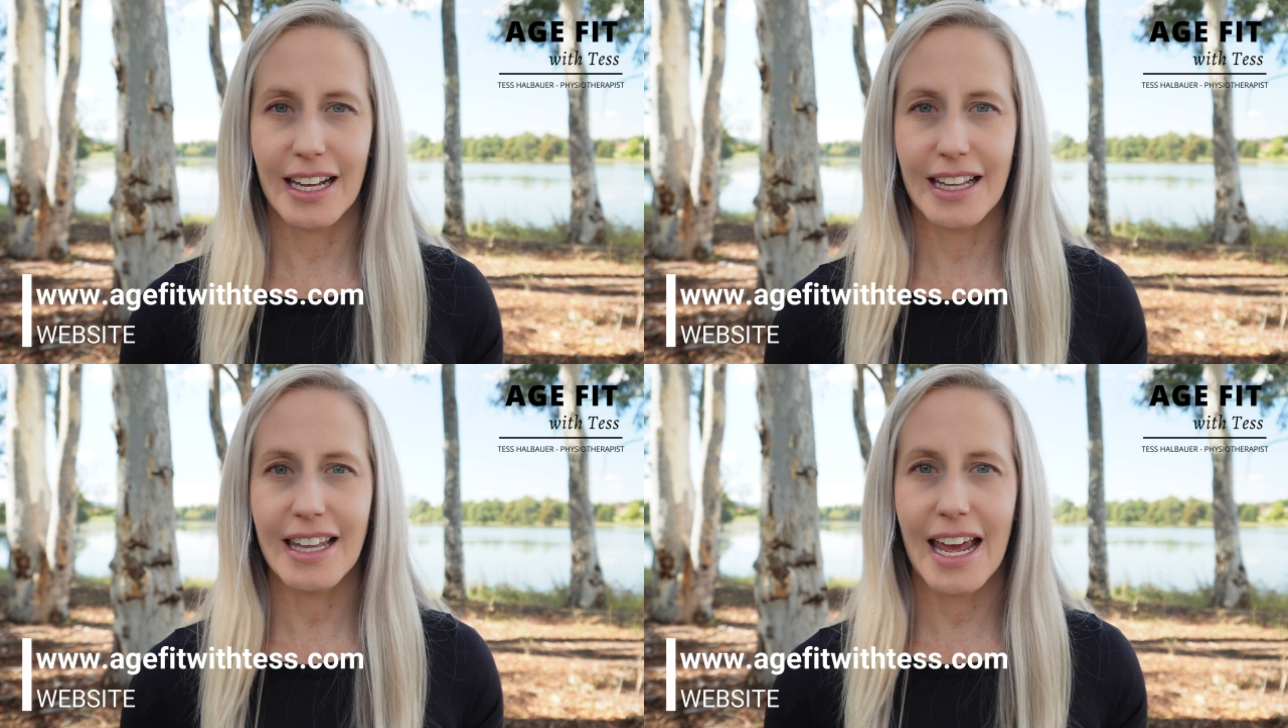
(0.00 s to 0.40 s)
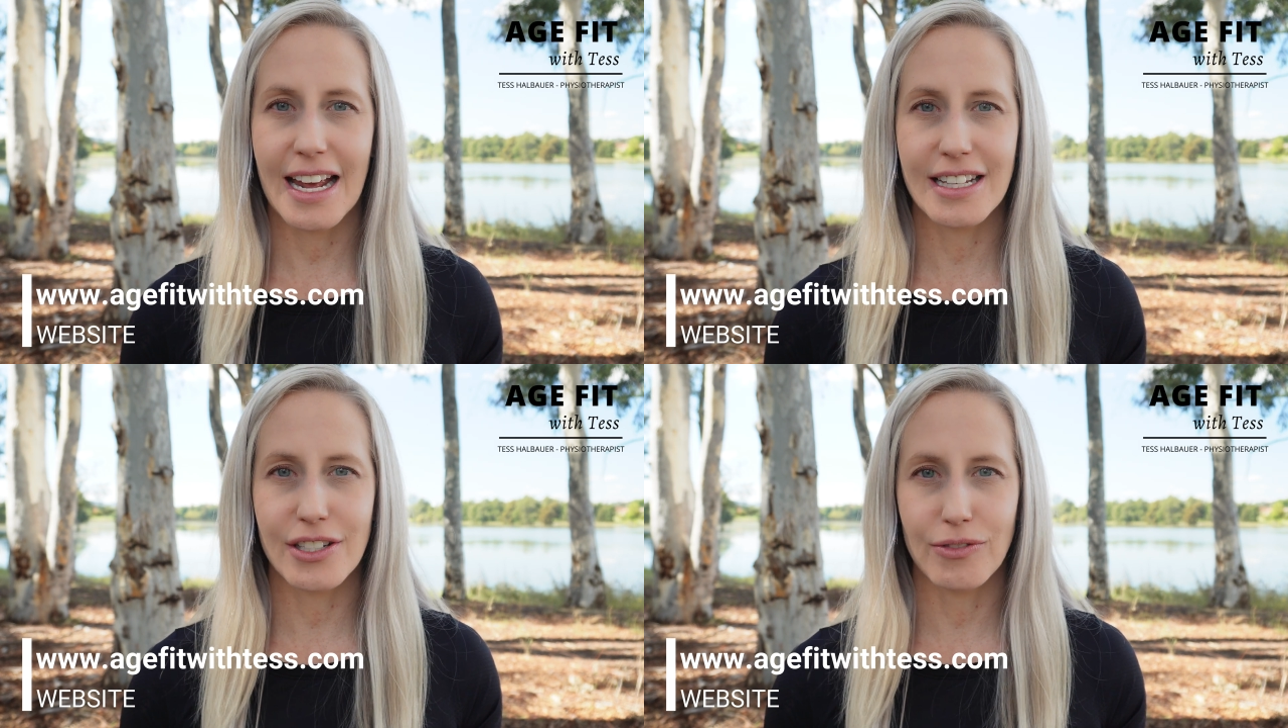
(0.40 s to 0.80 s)
in the
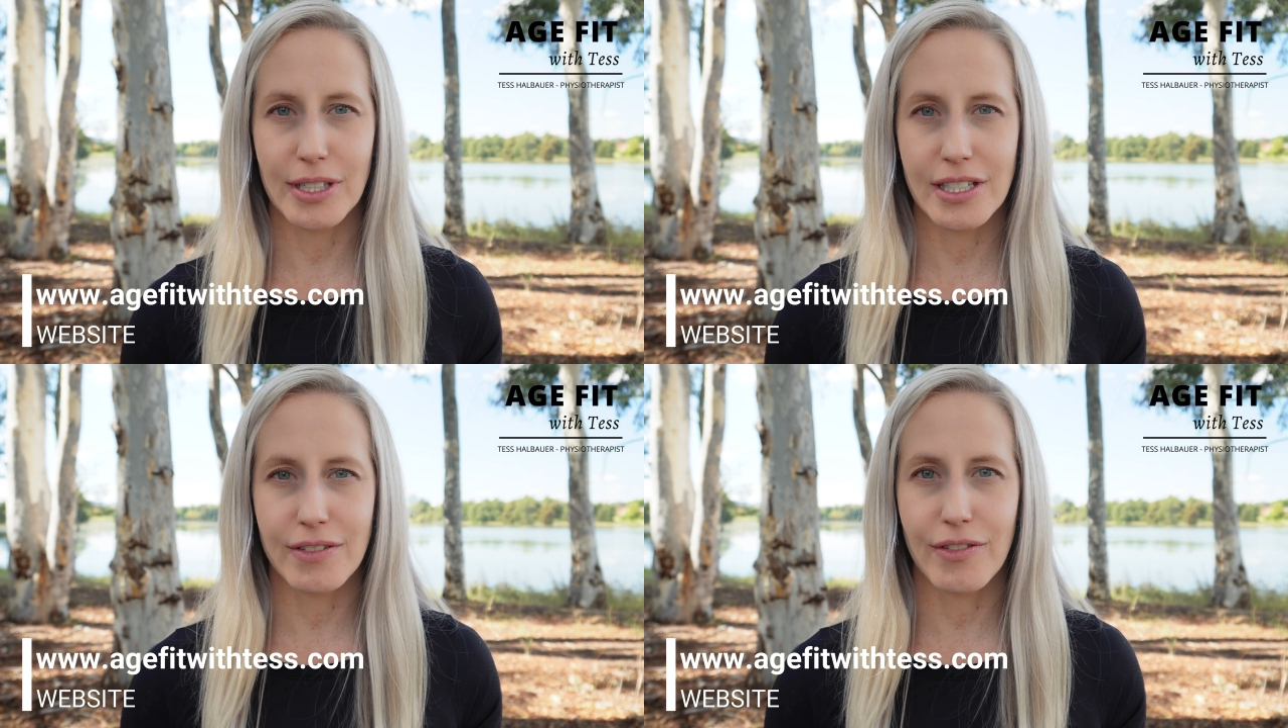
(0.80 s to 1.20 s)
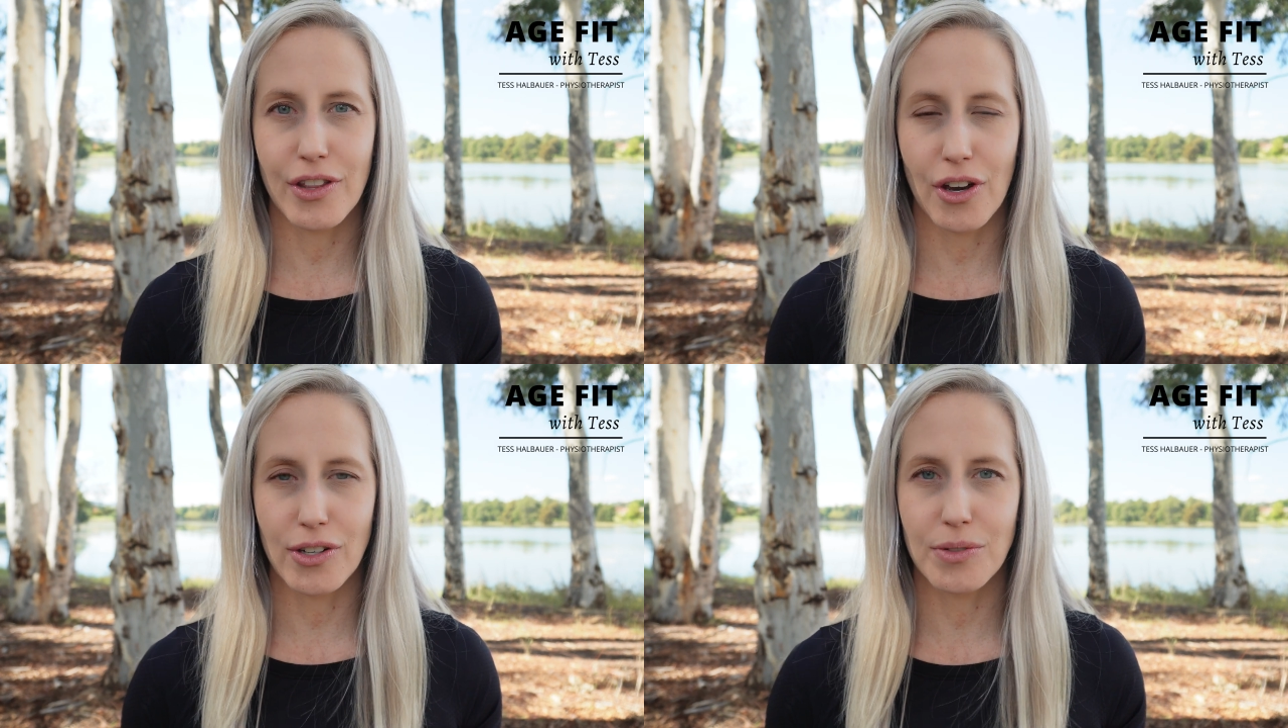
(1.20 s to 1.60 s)
hands and wrists for
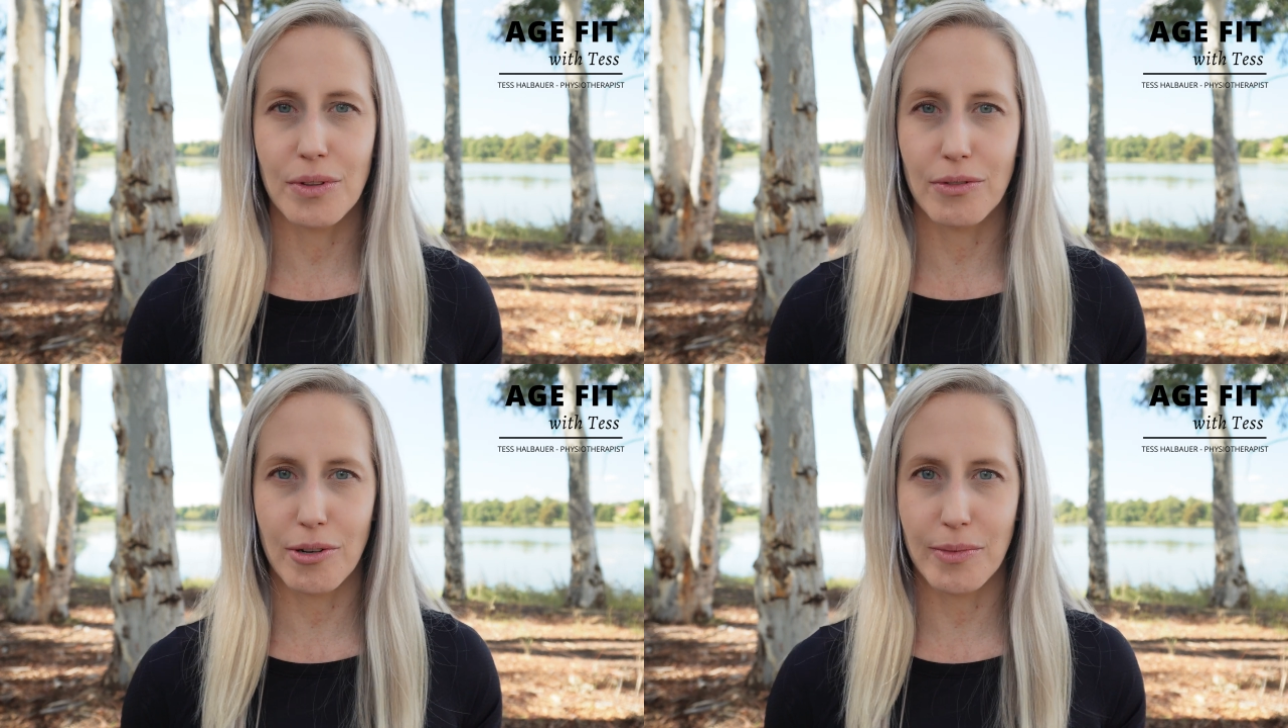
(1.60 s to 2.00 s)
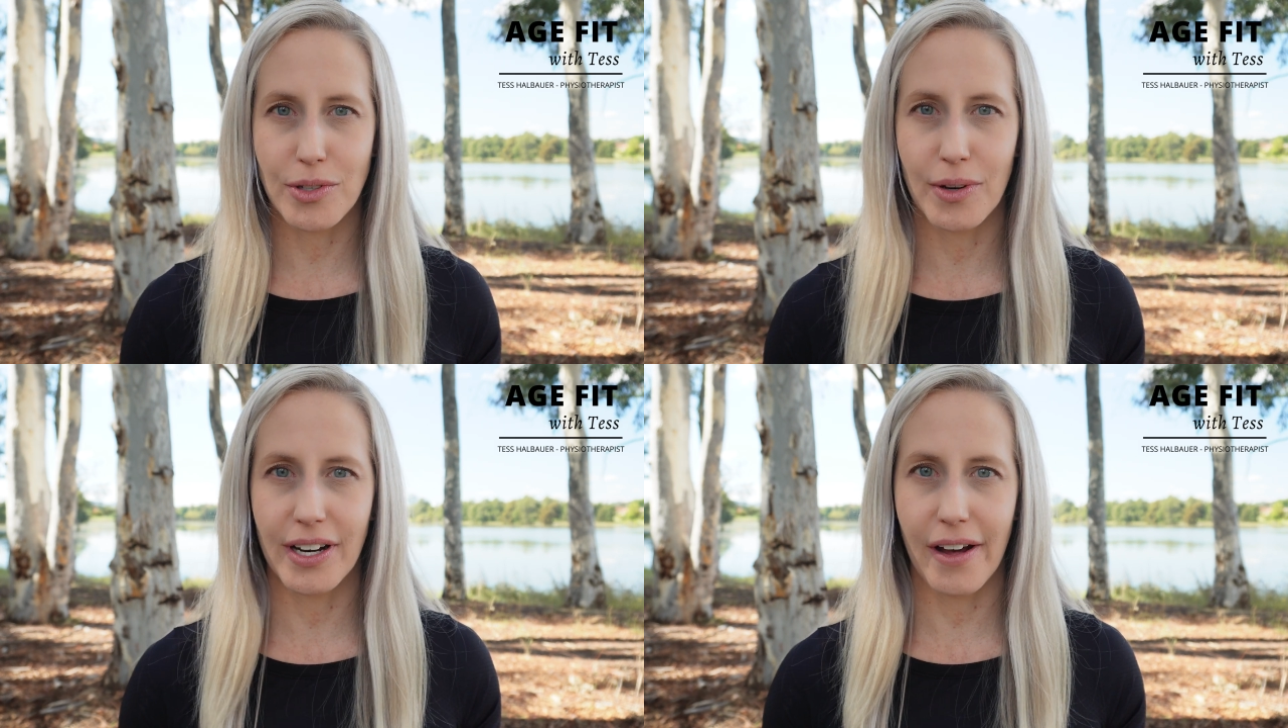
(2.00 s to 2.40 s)
those with
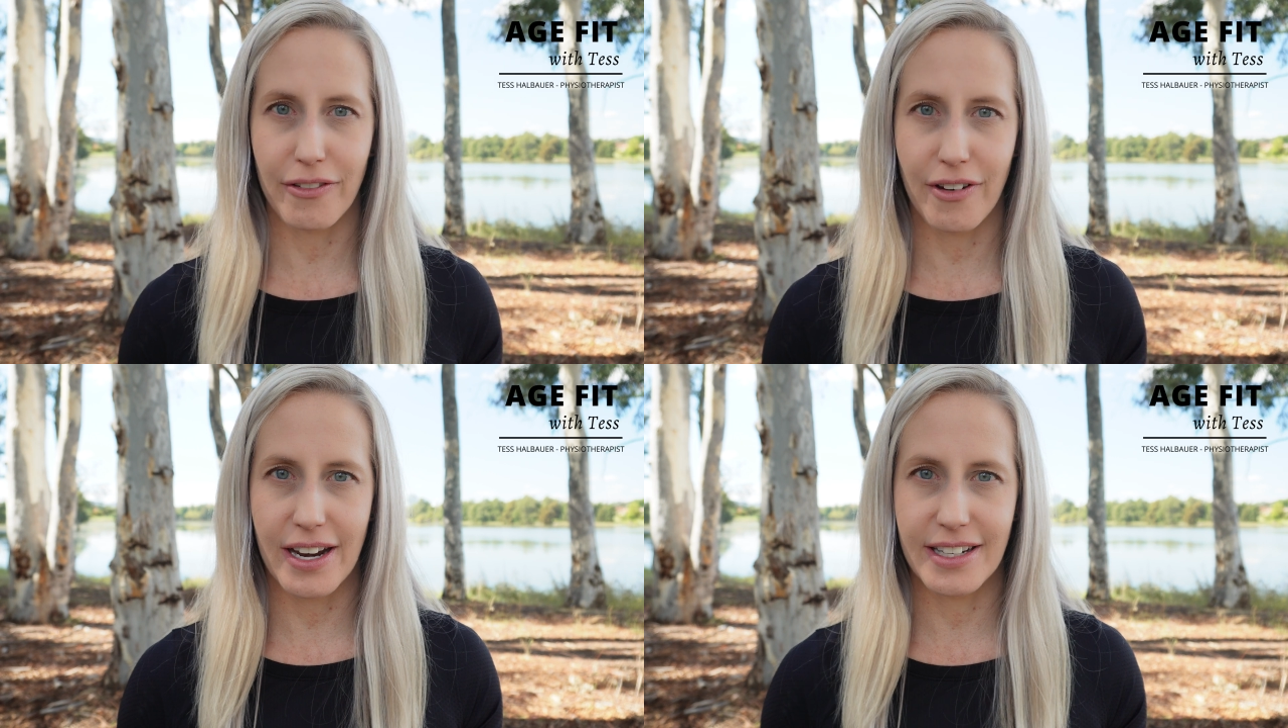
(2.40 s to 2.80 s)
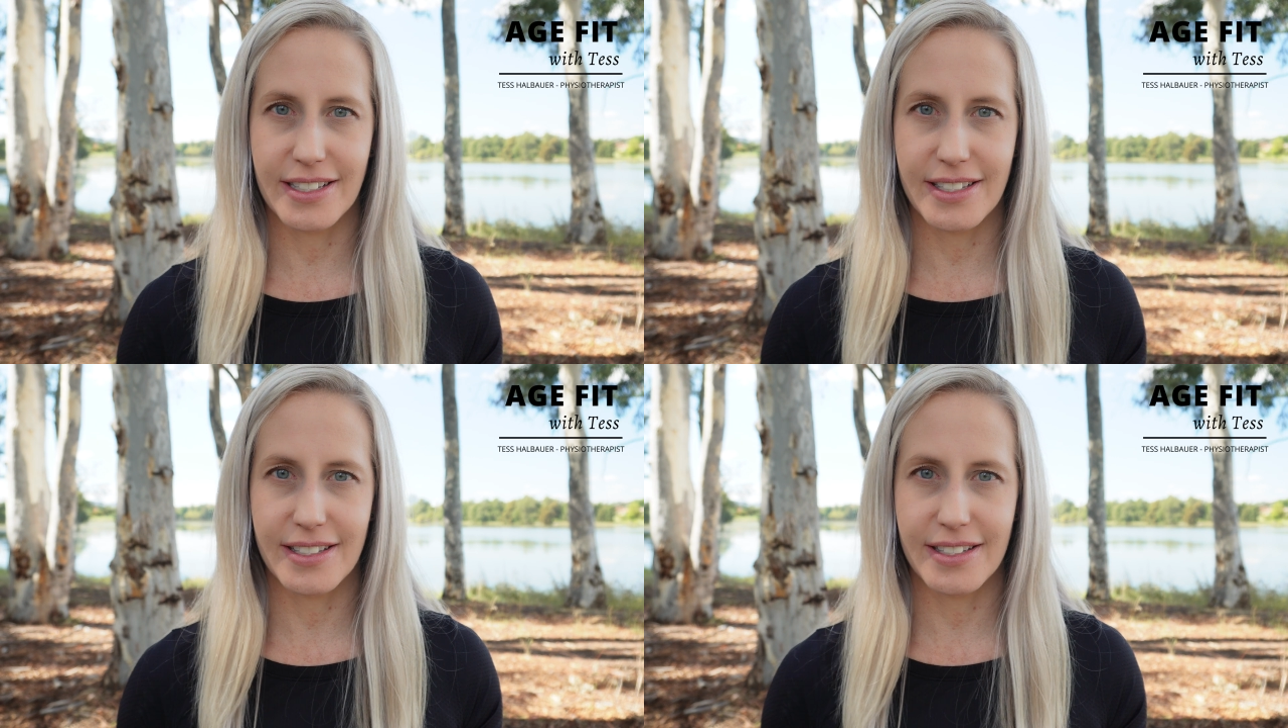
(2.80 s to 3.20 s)
rheumatoid
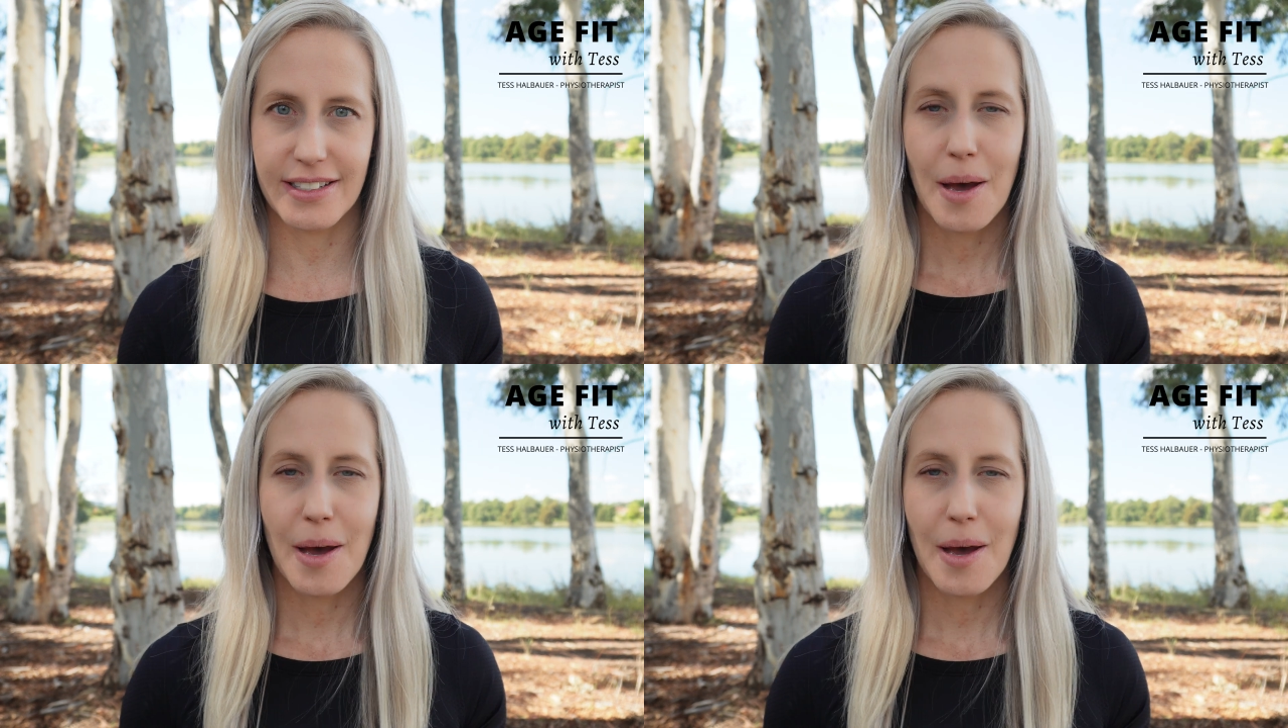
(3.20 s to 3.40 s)
arthritis.